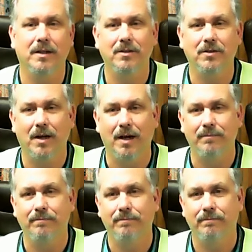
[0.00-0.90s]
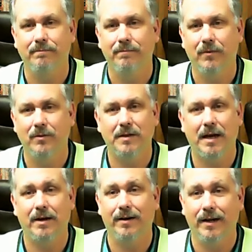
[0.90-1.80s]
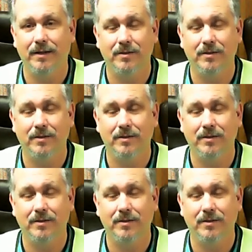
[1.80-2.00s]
at lunchtime on Saturday.